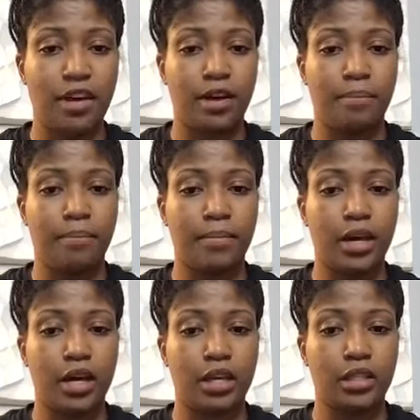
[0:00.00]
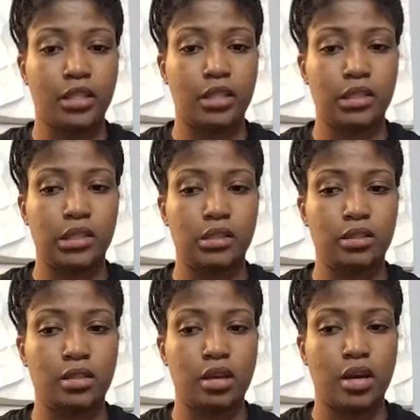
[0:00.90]
a
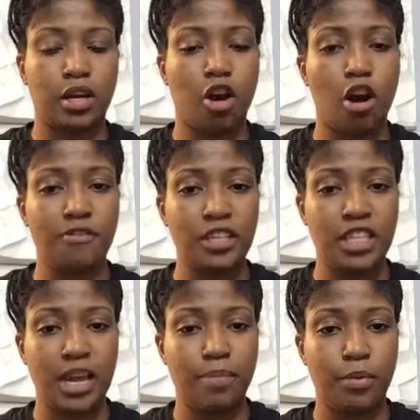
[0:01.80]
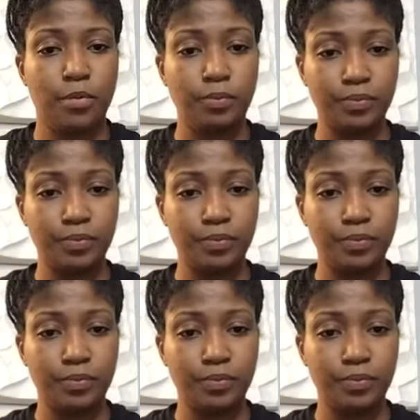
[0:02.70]
coffee table